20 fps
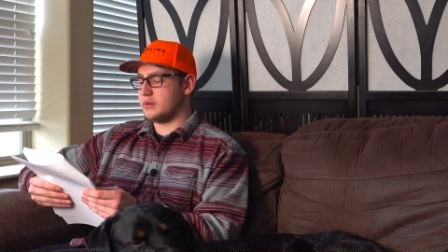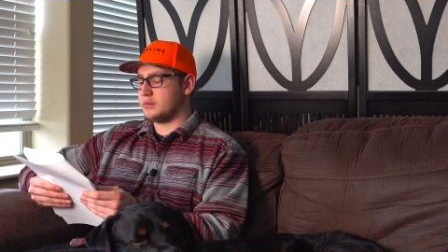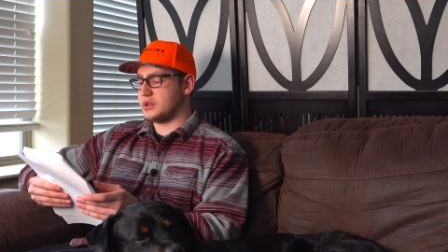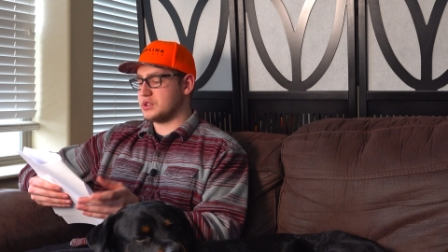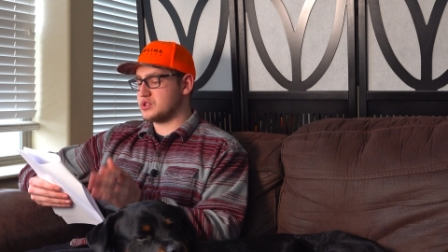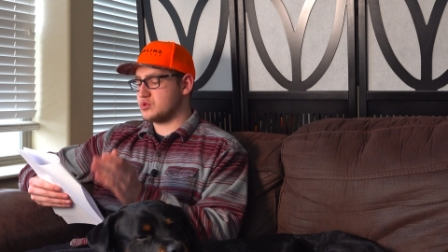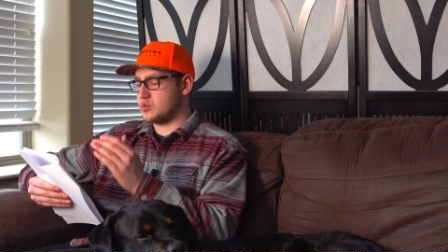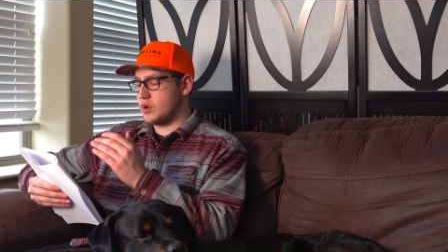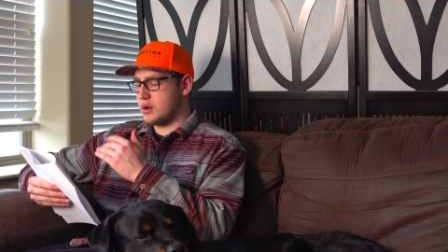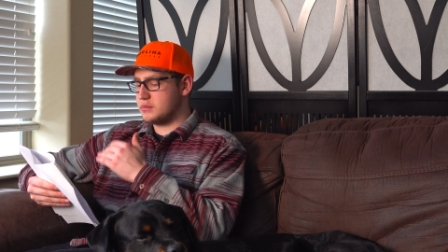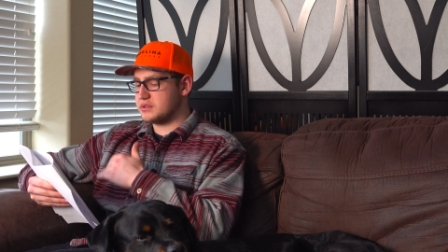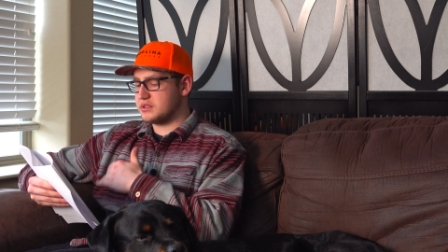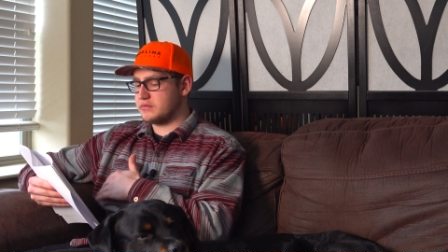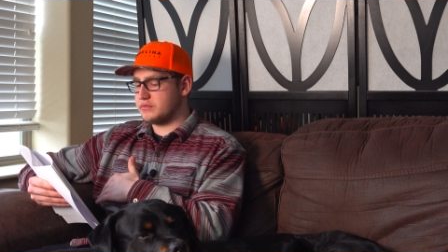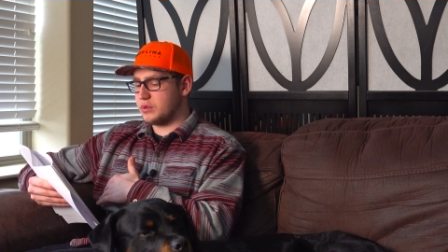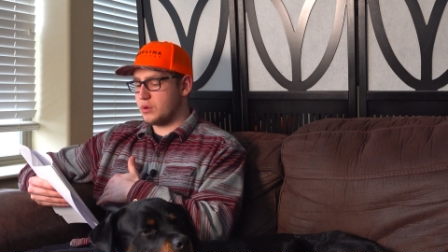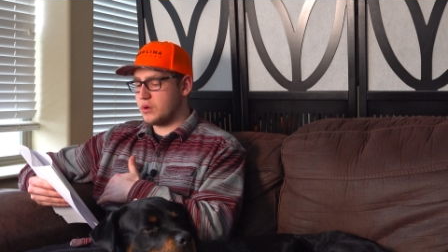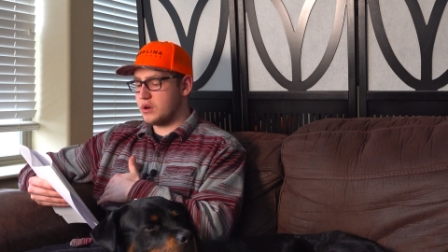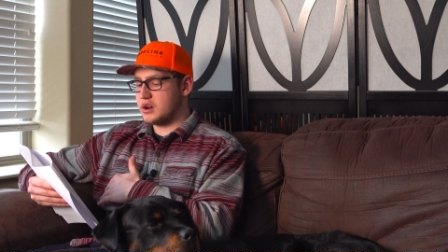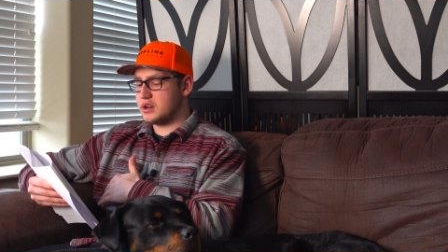from the swamps
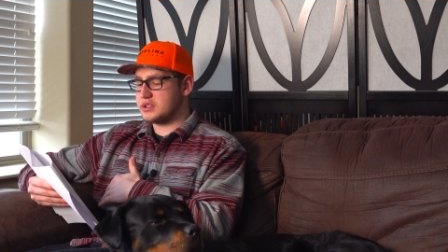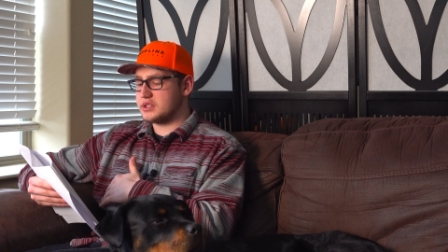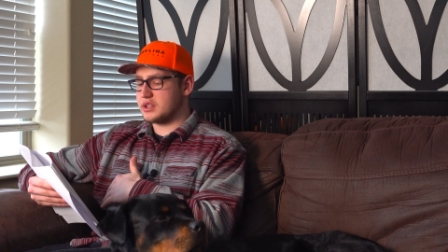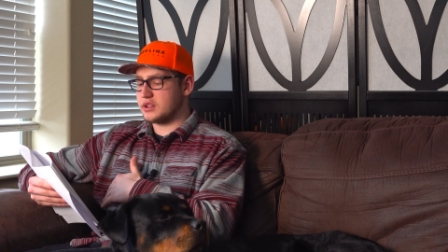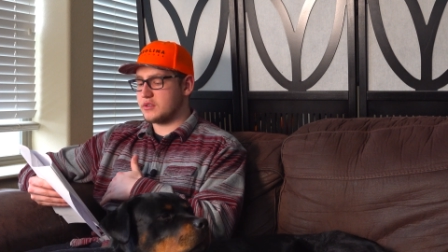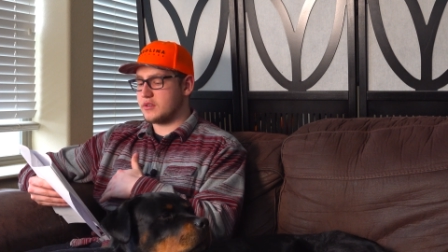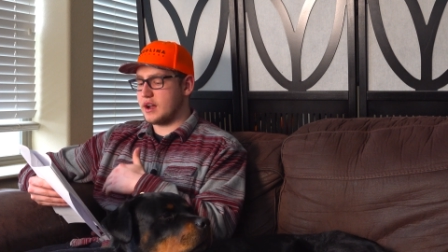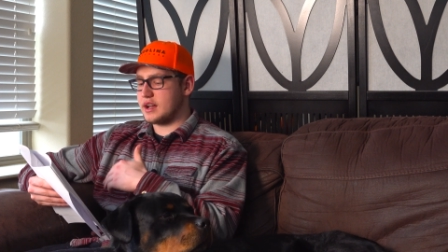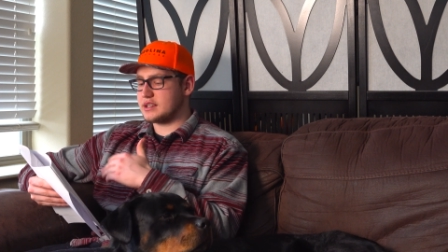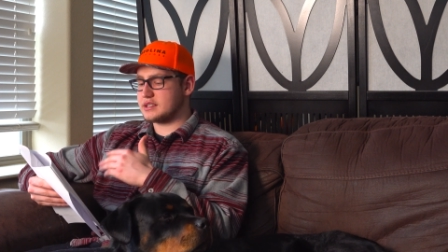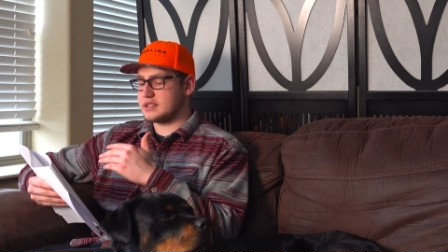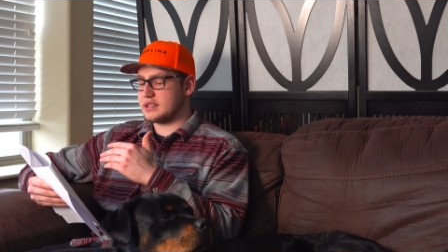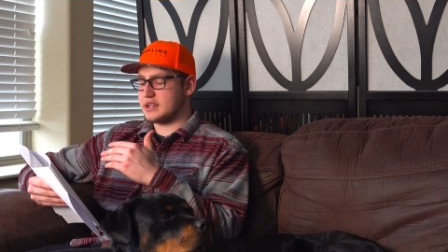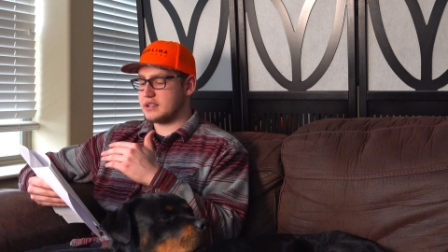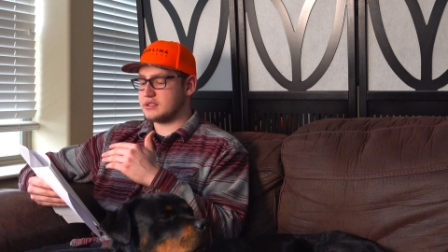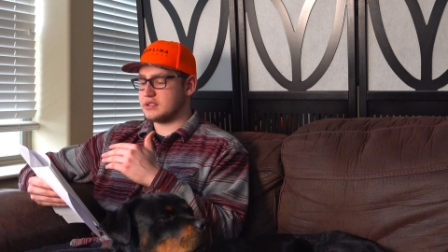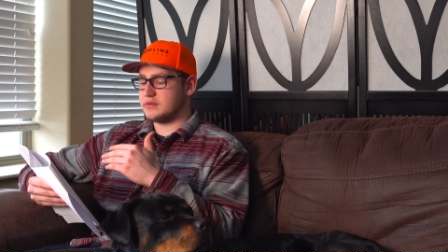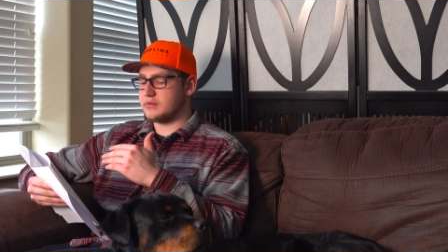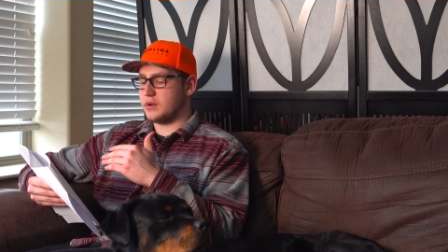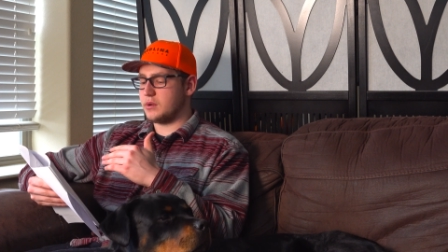of Florida to the
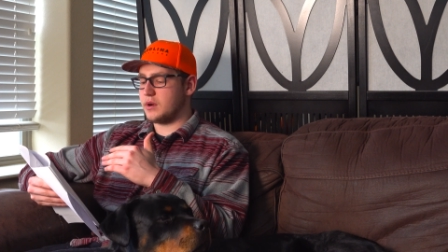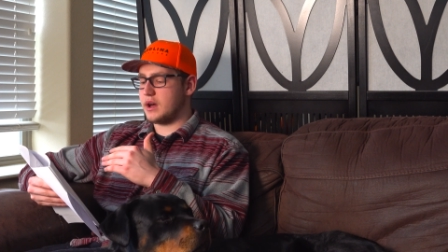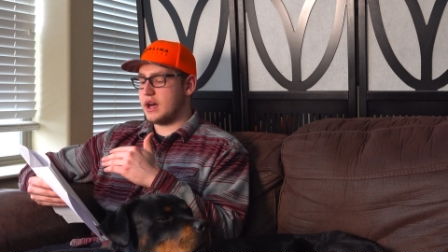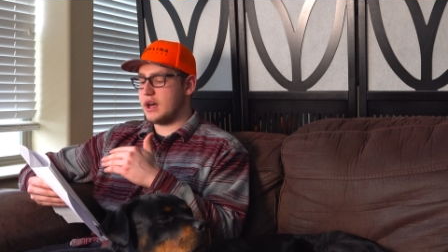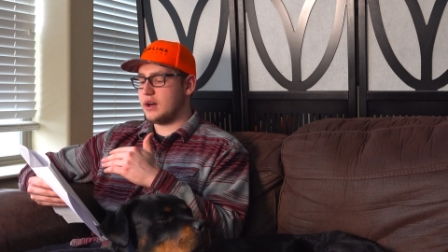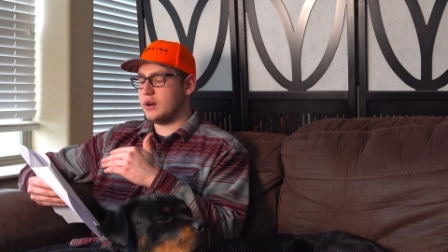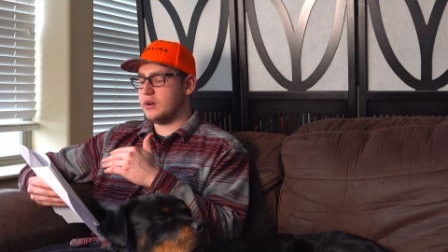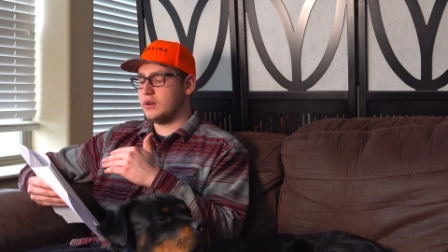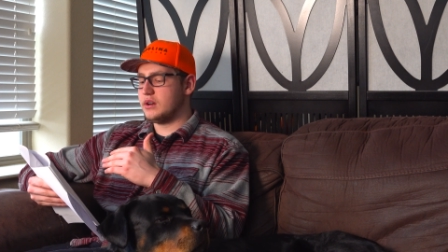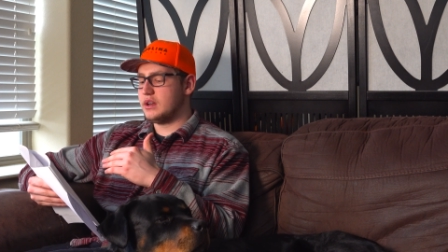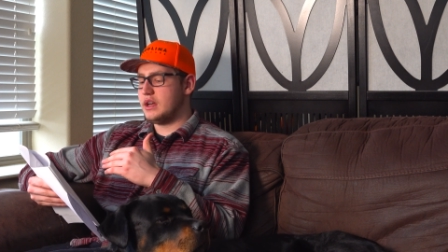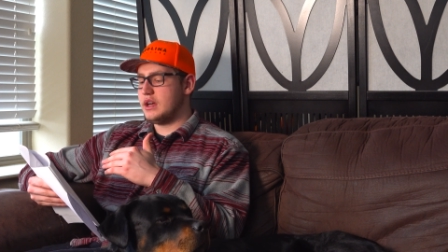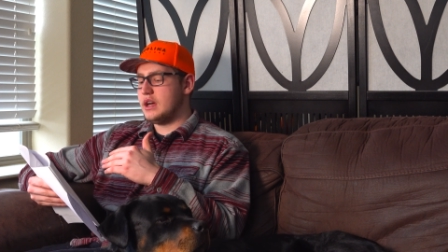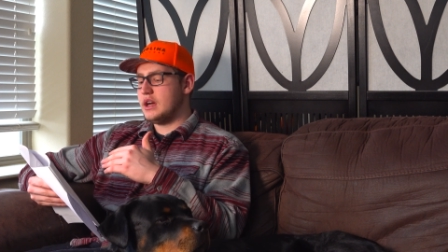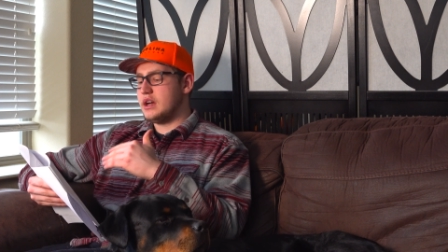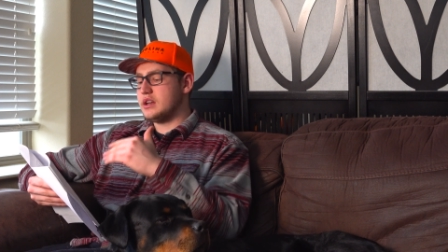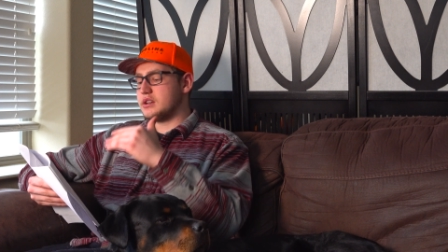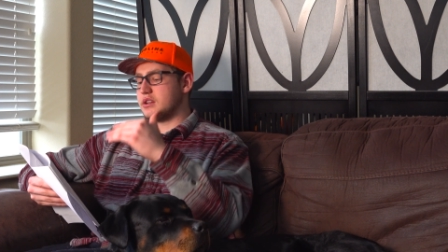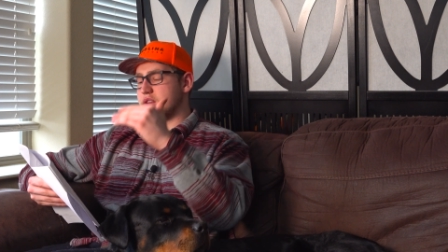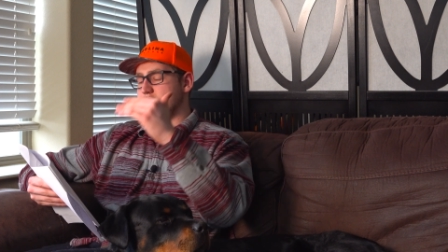grasslands of Ohio
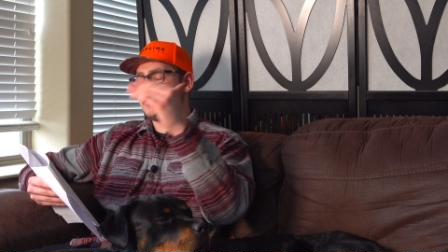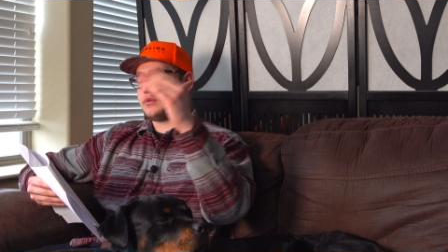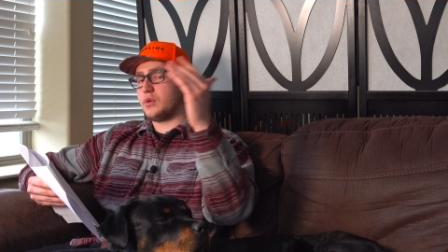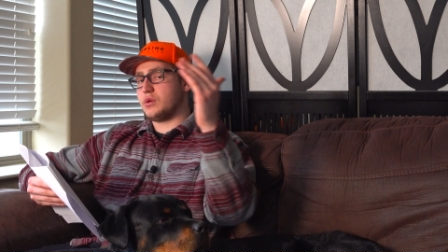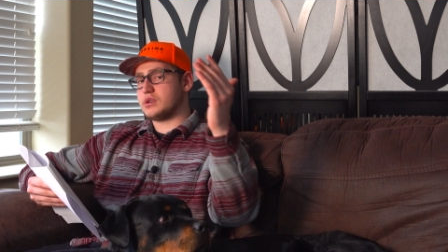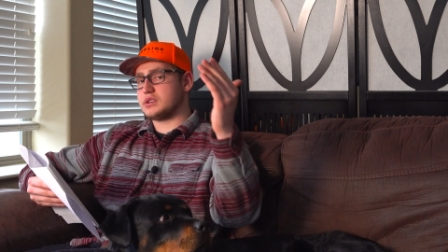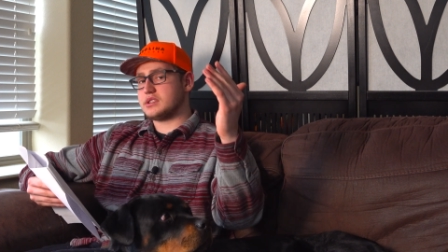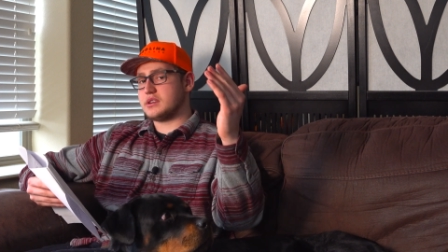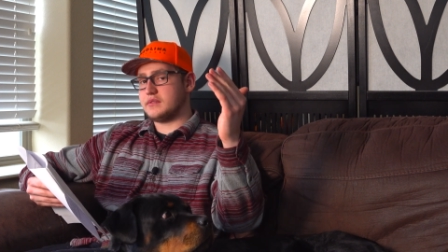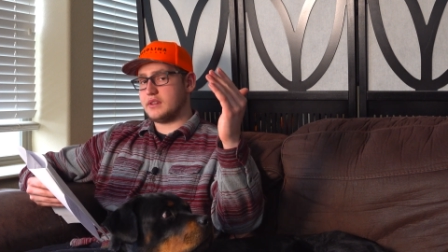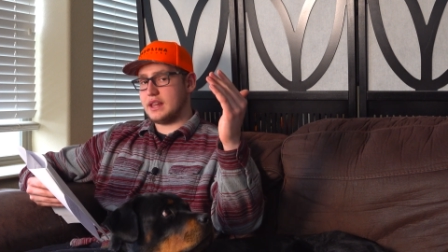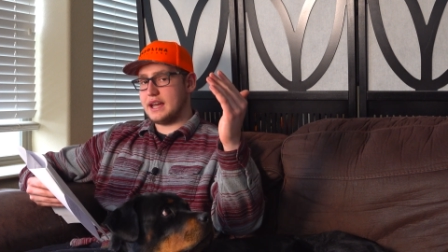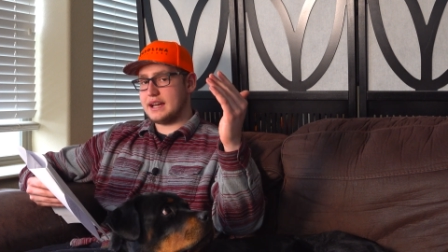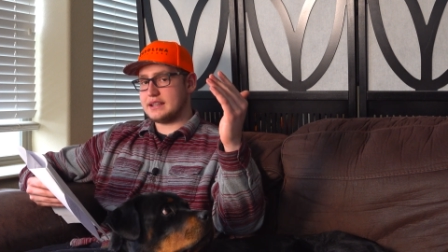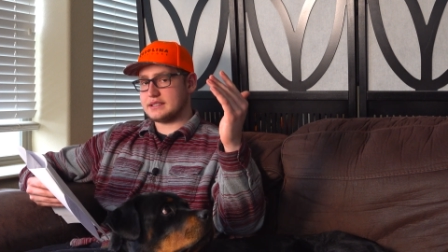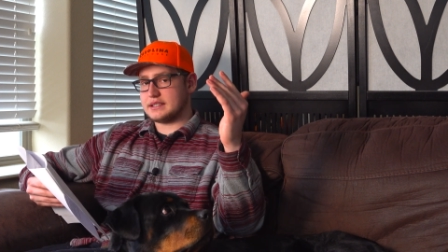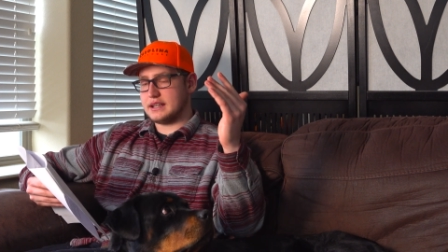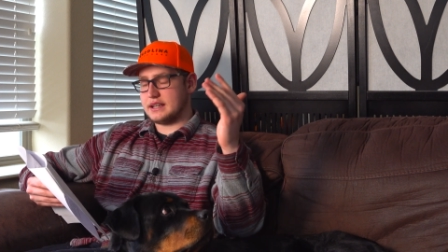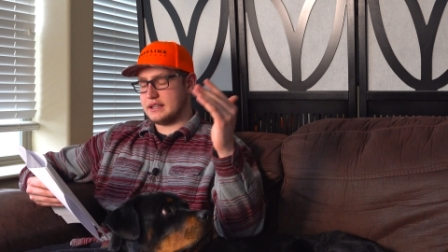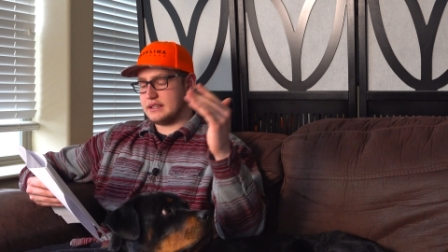to the forests of
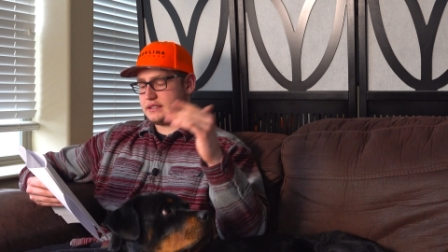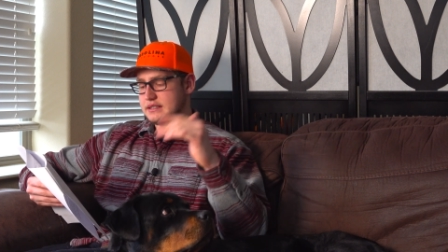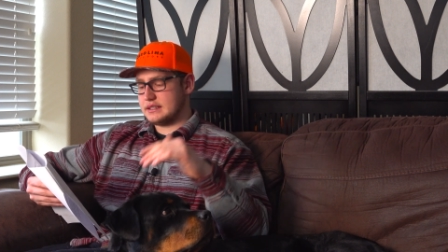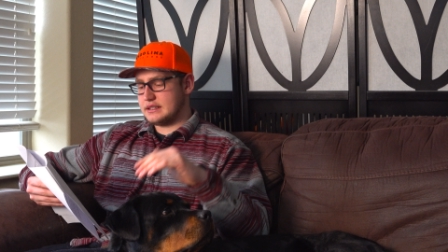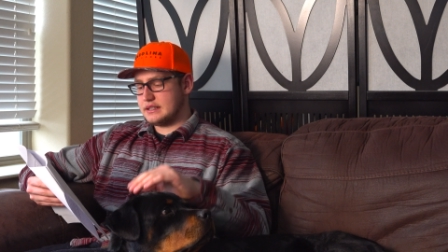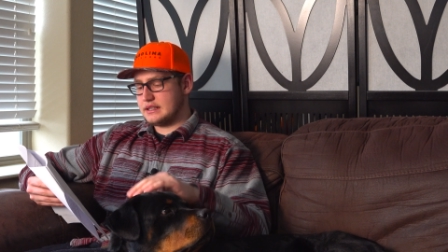Alaska.